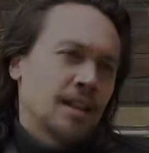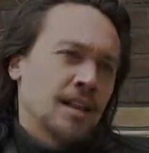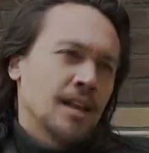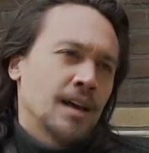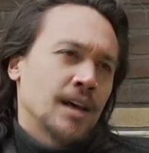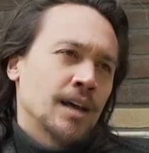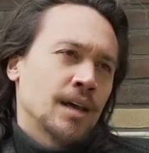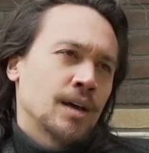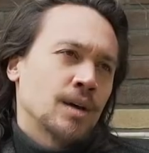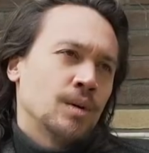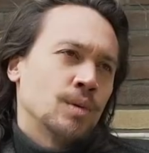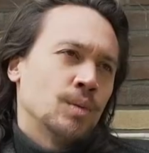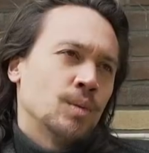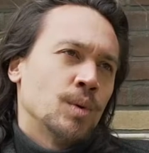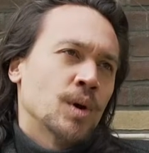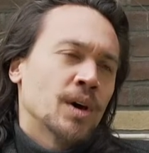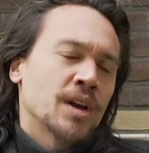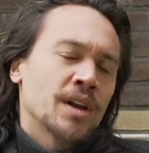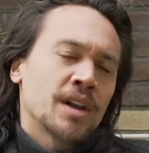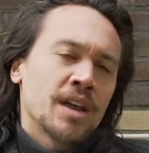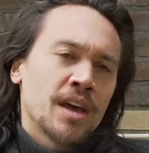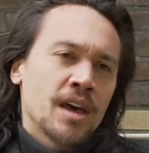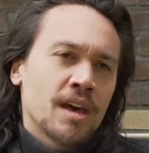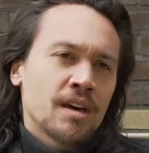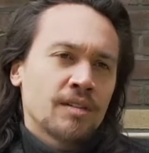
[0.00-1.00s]
like
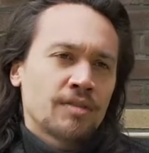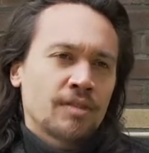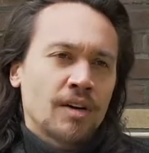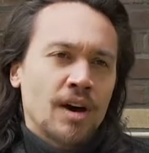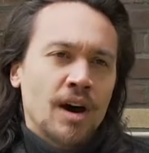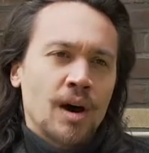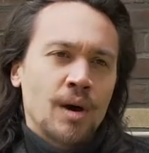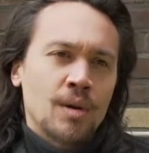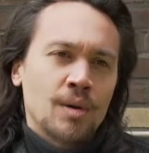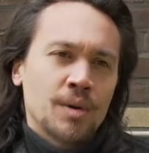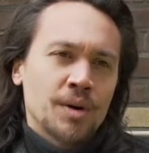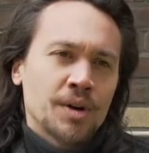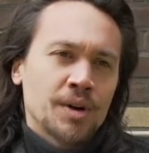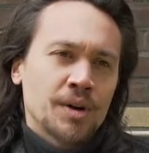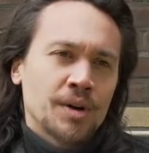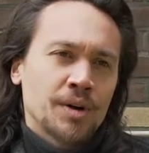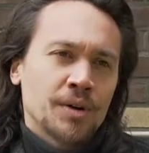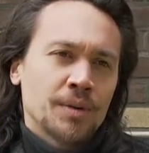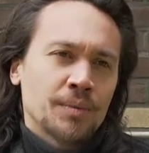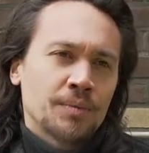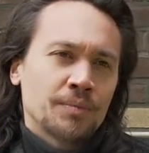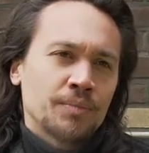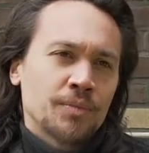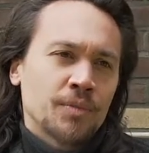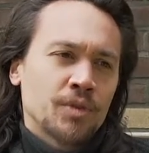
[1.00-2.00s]
1.5 hours
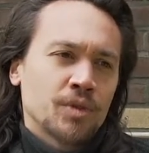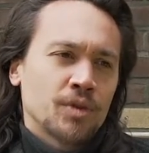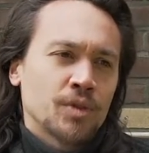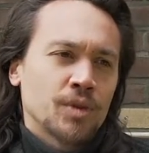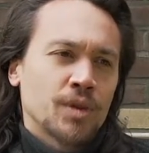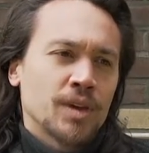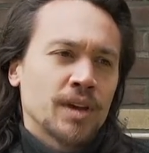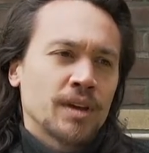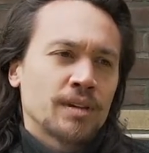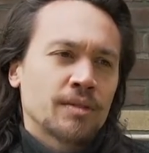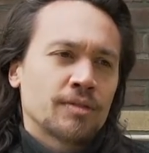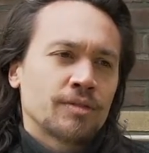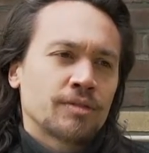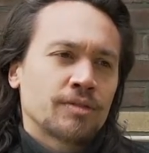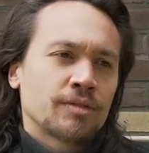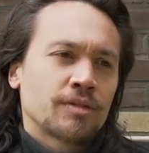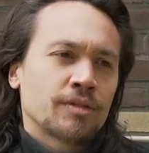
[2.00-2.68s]
to give